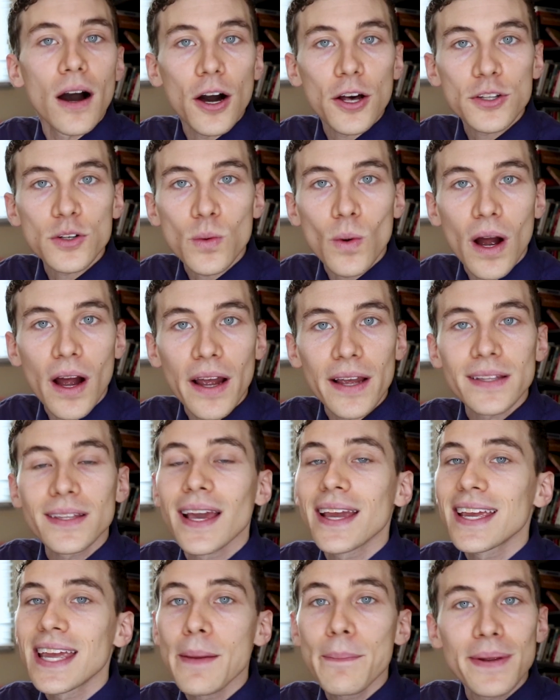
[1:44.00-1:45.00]

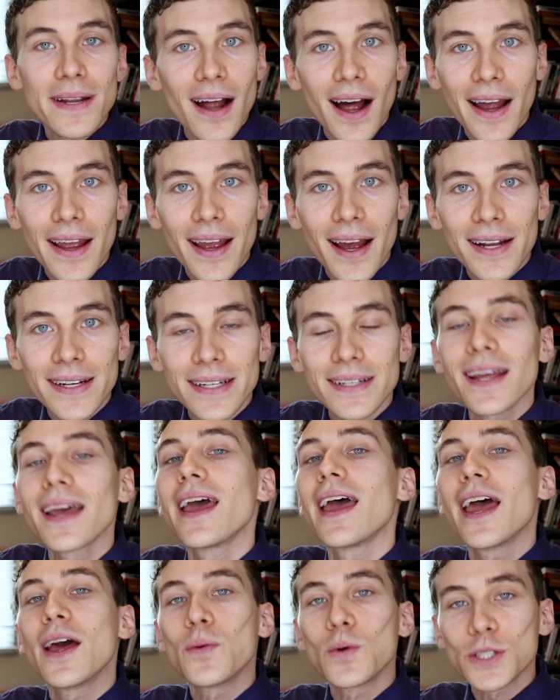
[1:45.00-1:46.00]
Otherwise, keep an eye on it,
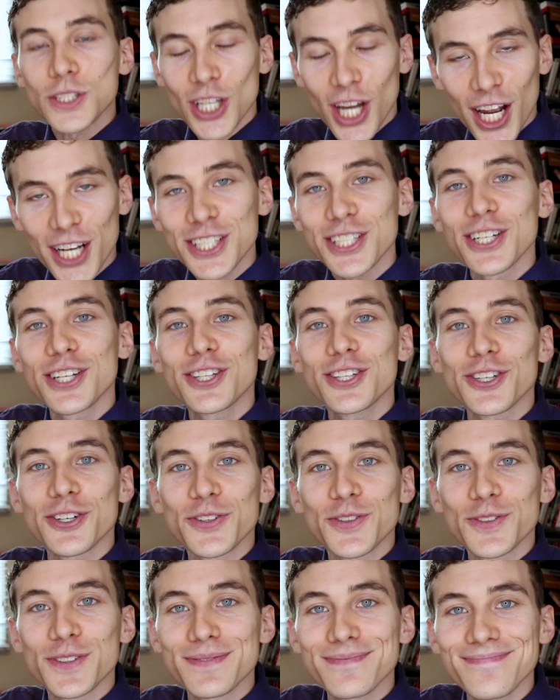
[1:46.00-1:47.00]
and we'll talk to you
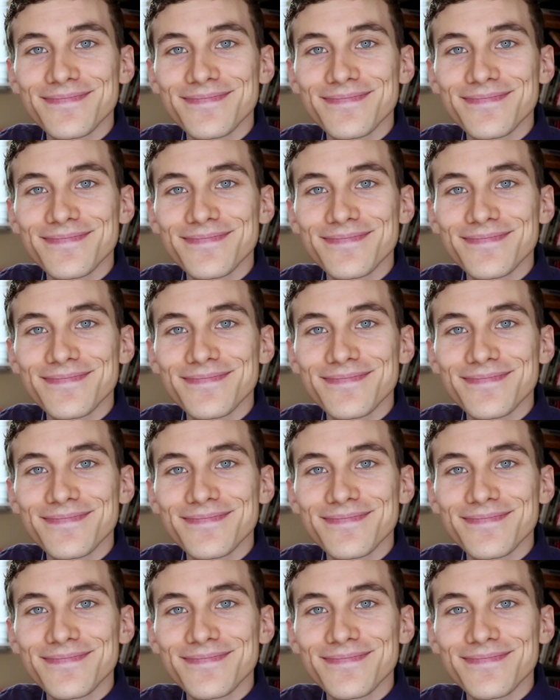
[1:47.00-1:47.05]
soon.